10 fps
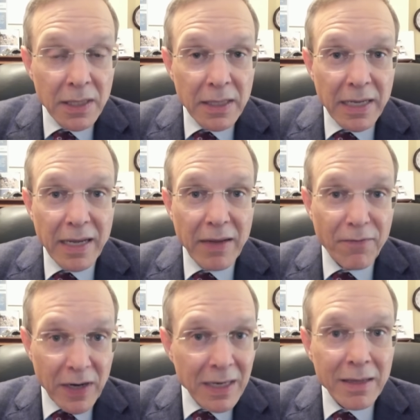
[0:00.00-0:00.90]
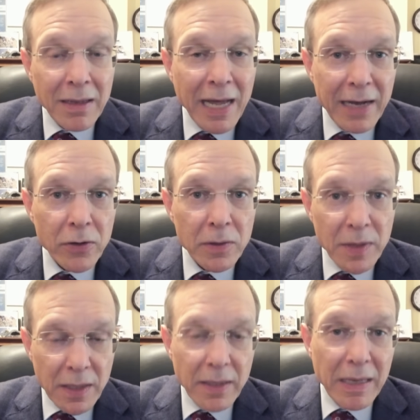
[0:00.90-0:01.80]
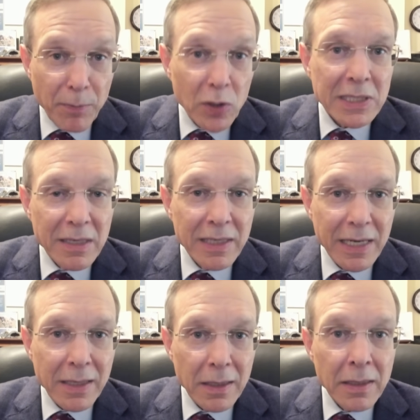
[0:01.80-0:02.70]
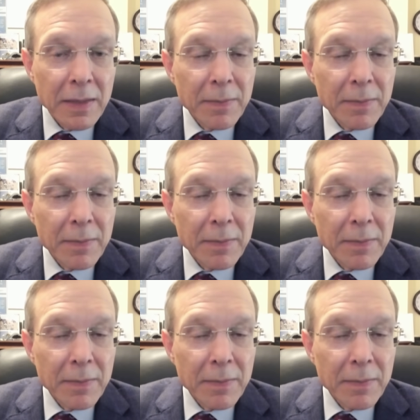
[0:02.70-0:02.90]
uh, very little iron, uh, mostly nickel